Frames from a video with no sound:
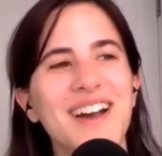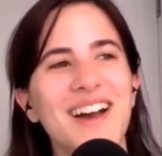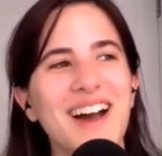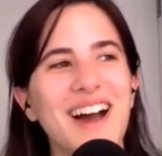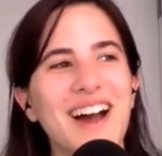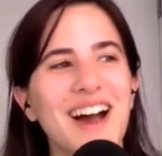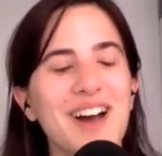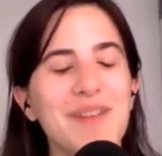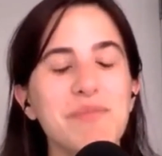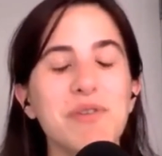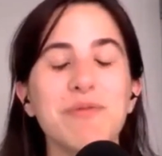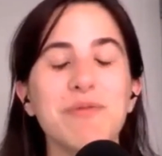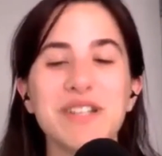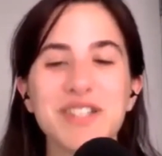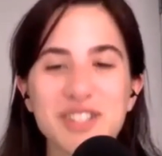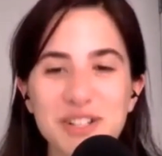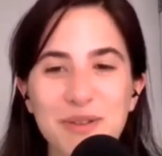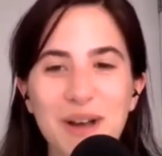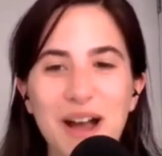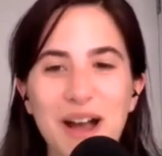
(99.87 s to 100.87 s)
but we
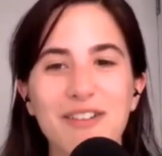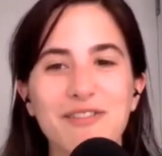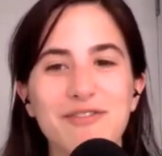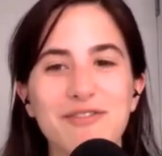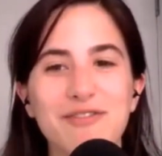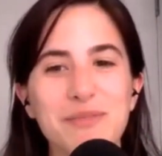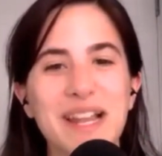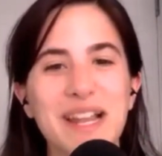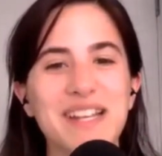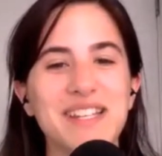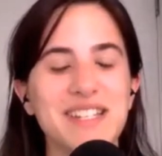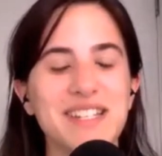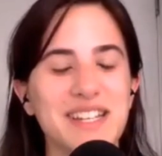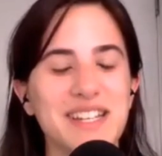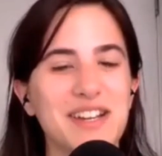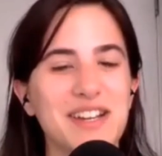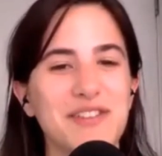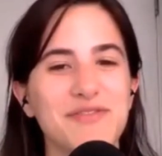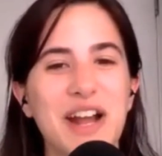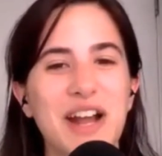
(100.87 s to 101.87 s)
do have
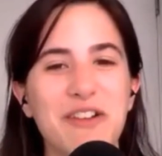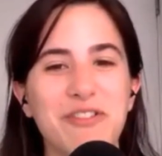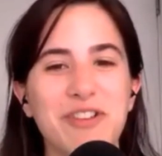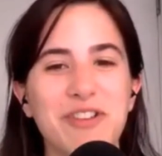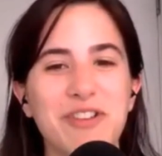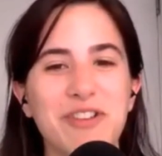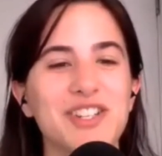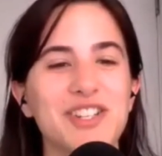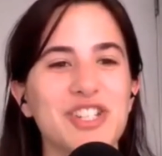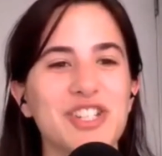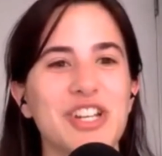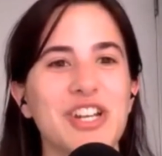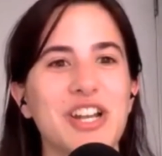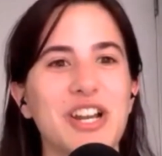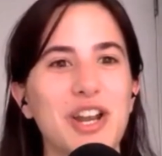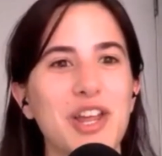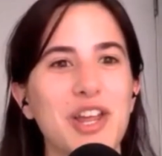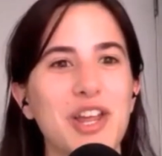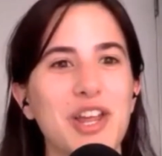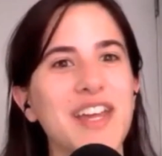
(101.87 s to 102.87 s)
plenty of variation. And
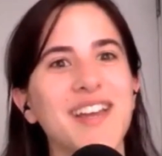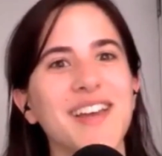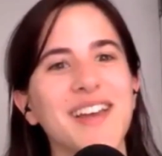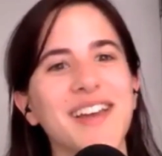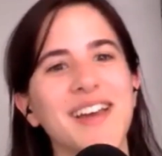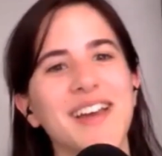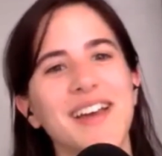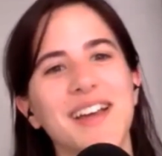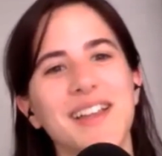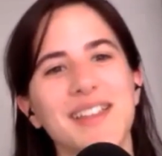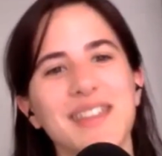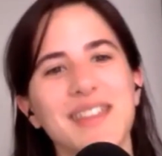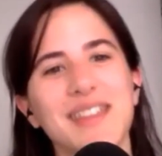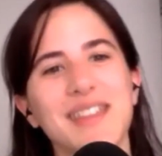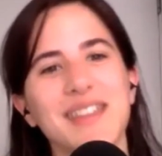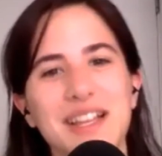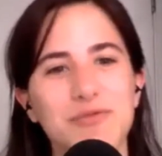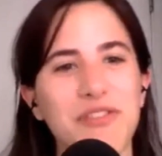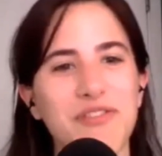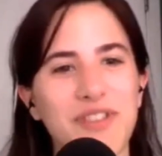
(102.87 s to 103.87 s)
I think
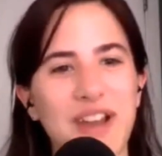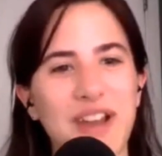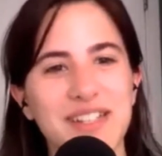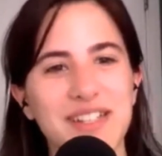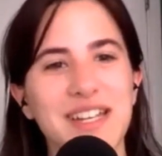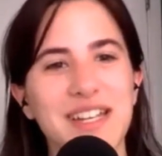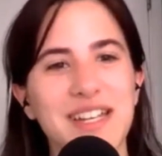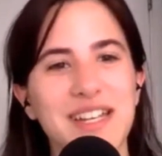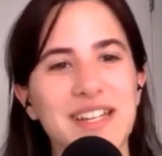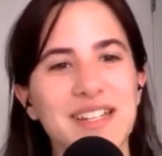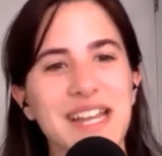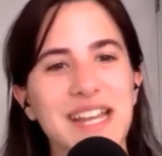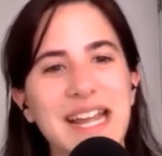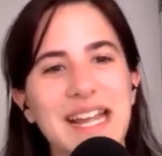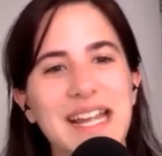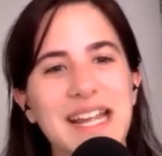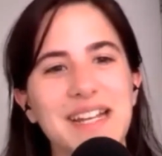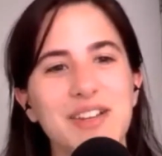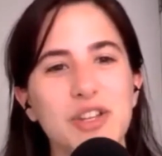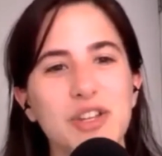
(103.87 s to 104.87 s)
that's reflected
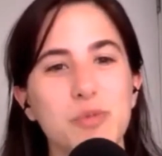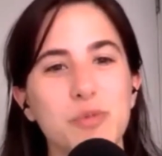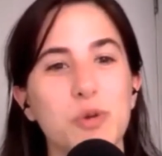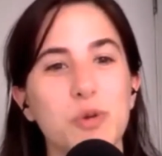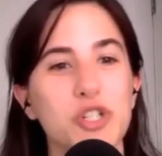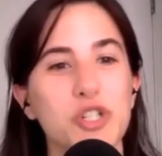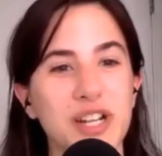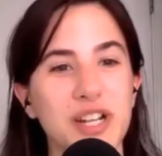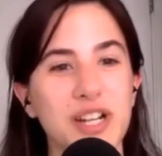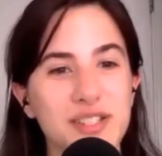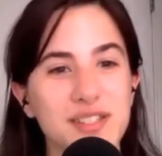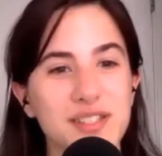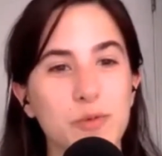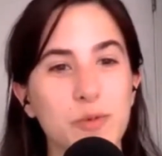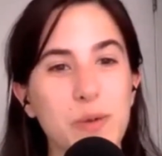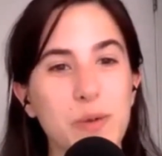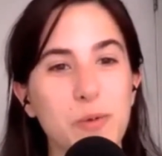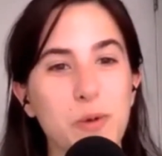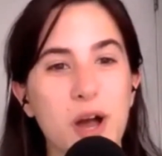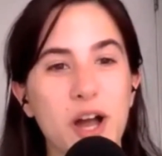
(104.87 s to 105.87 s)
in the projects that
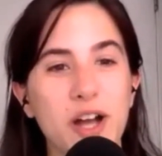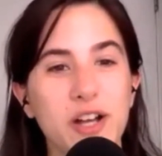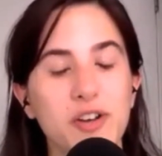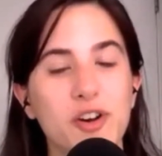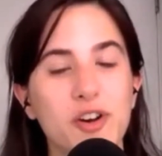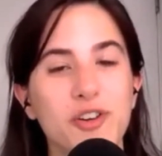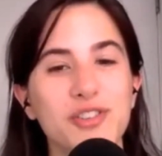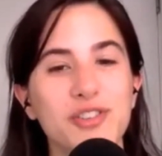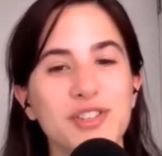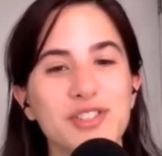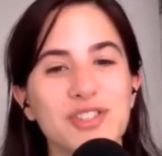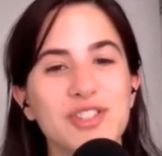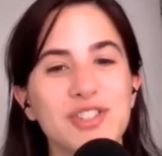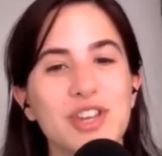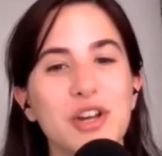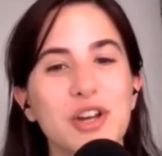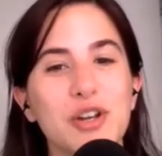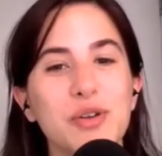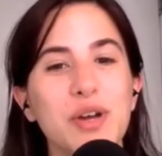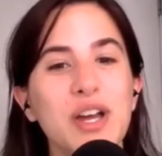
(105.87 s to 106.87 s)
we work on.
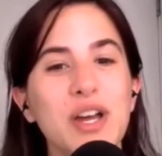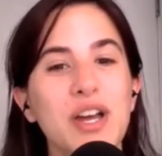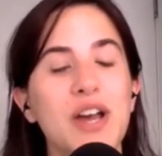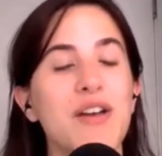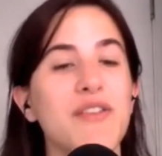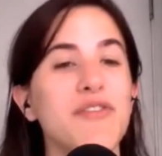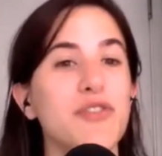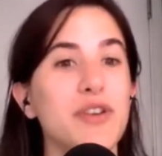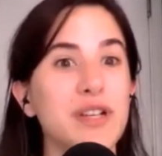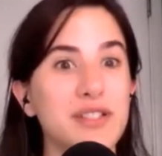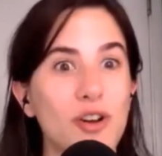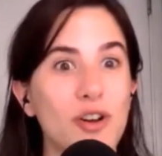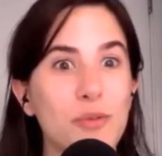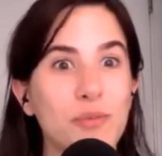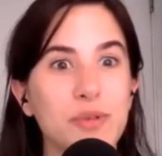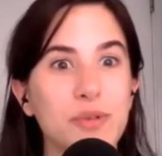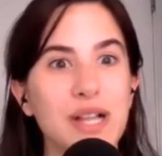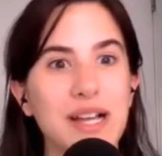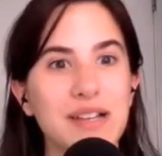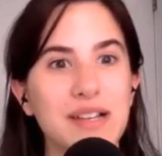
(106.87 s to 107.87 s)
So, for
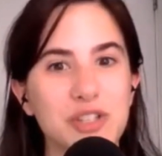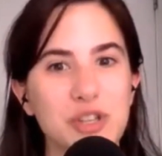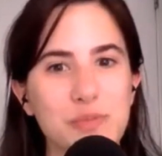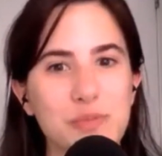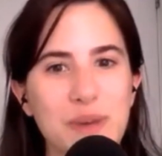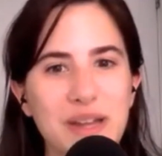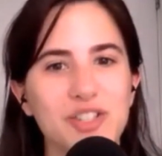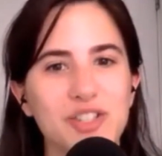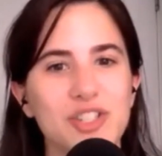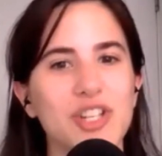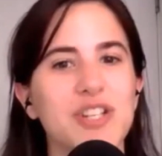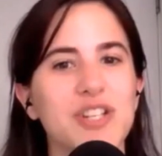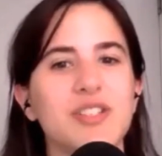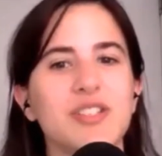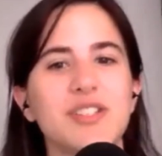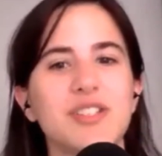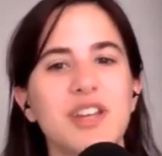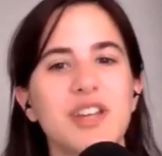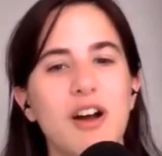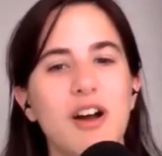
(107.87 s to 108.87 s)
example, as you
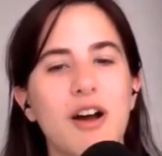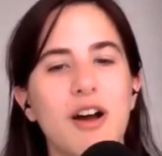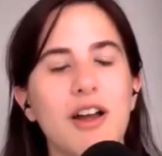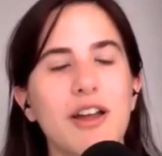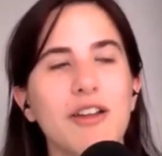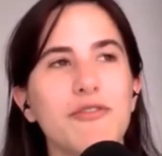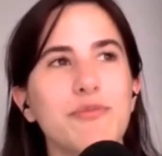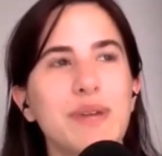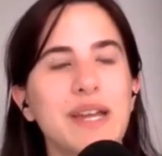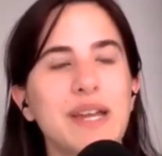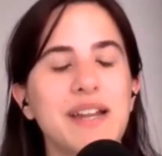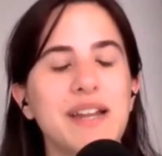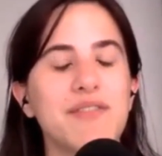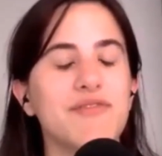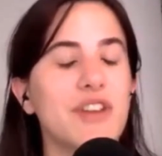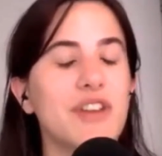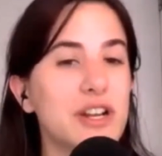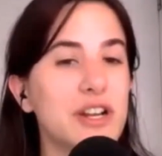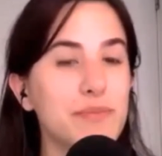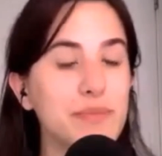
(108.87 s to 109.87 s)
mentioned, I've been
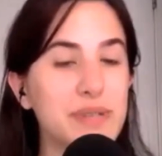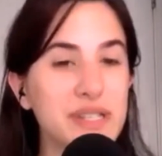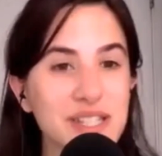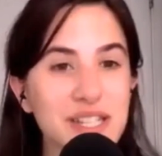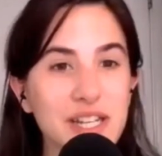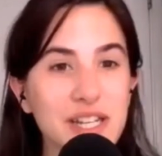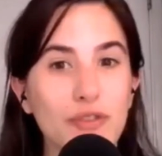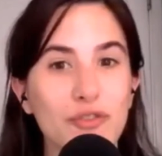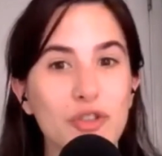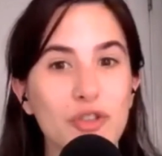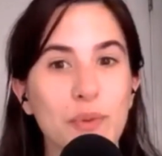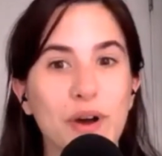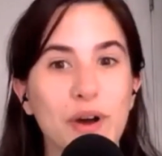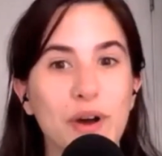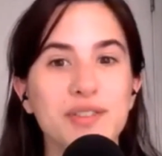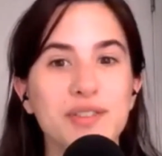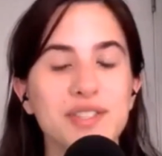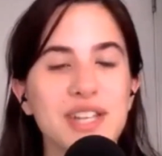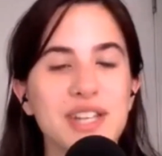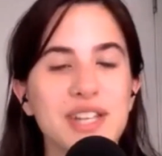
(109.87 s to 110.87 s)
very busy over the
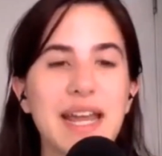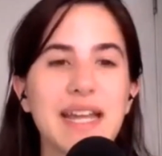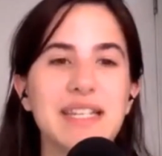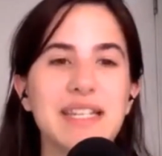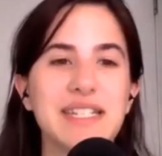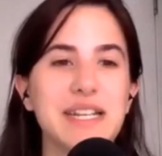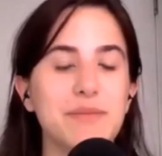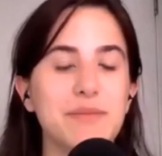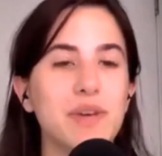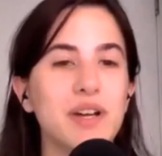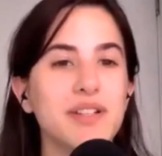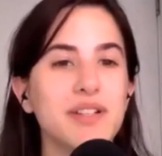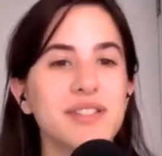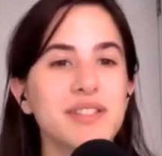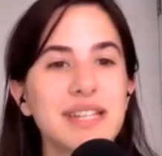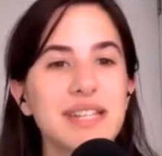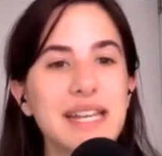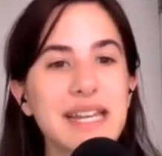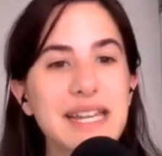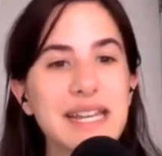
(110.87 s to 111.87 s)
past 18
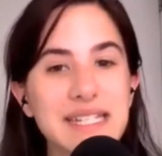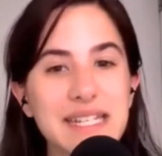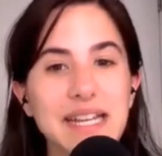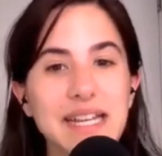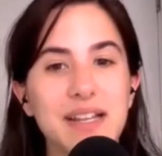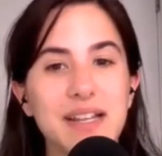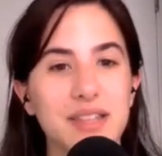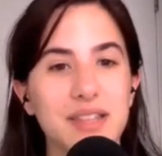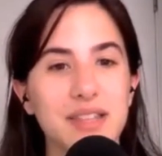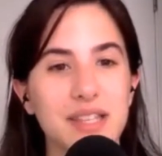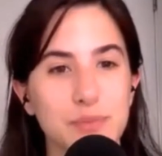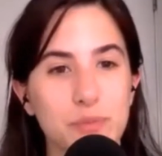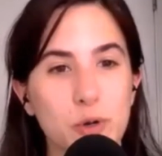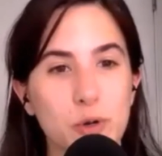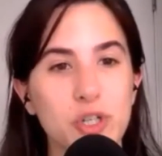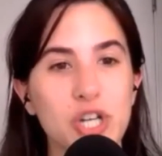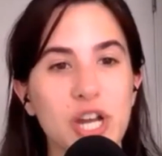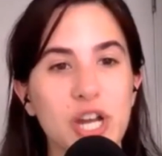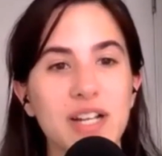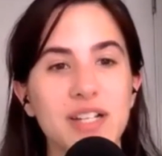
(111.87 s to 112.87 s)
months leading this
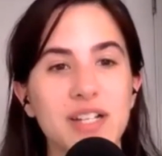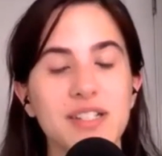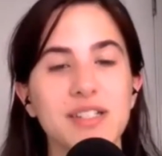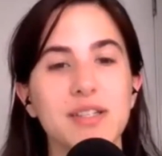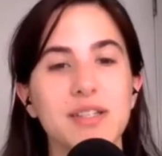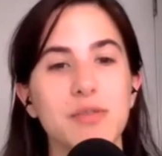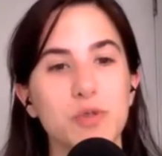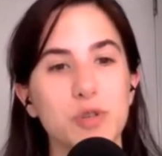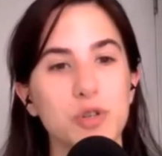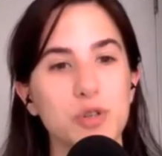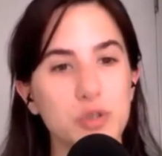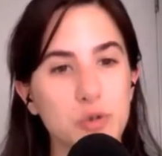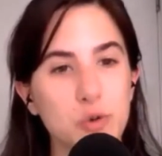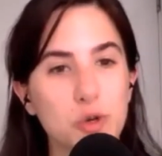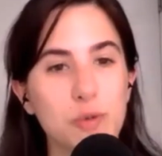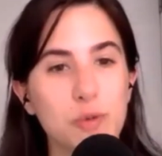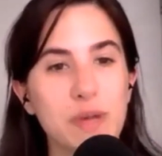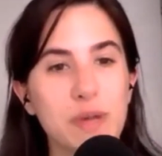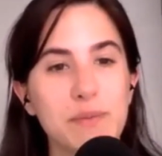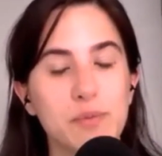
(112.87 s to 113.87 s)
project that we'll talk
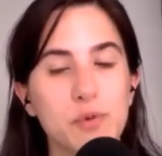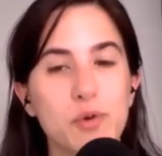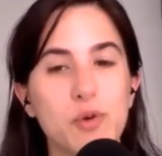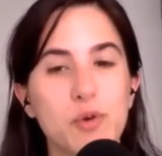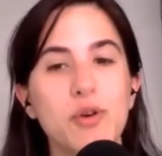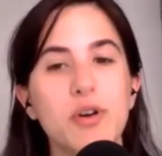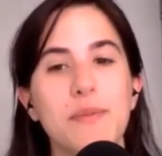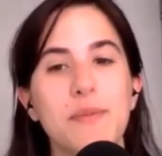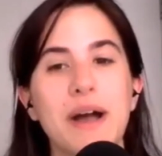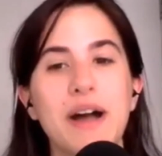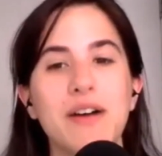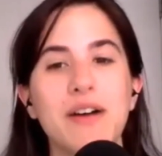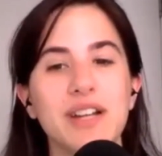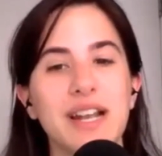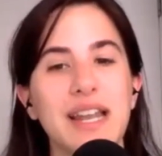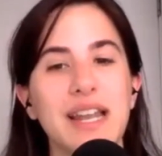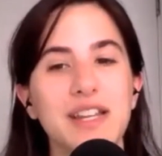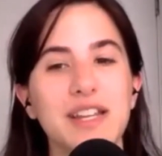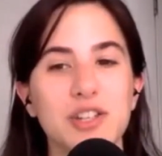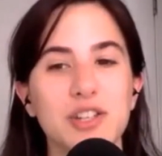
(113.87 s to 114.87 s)
a bit more about
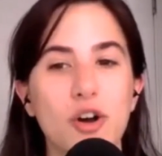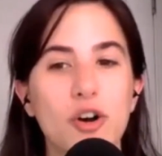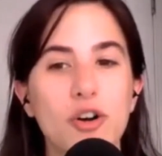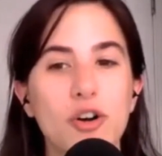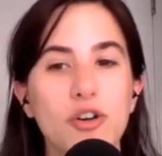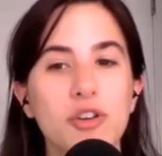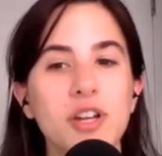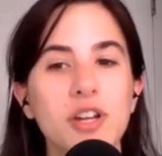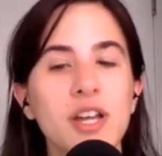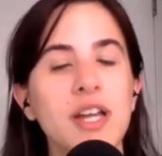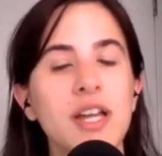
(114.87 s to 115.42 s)
later on,